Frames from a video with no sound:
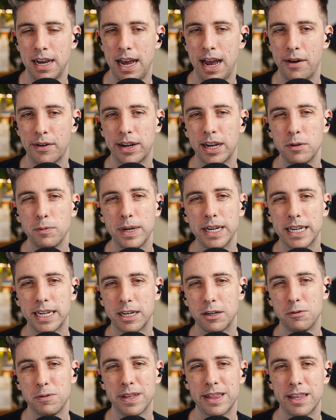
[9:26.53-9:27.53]
How can we
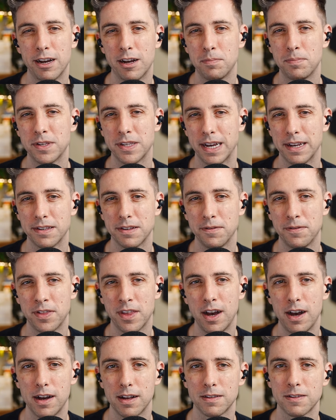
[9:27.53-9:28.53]
deal with obsessive
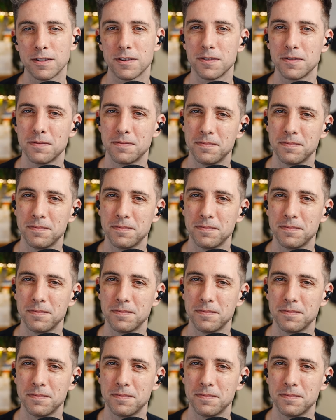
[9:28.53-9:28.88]
thoughts?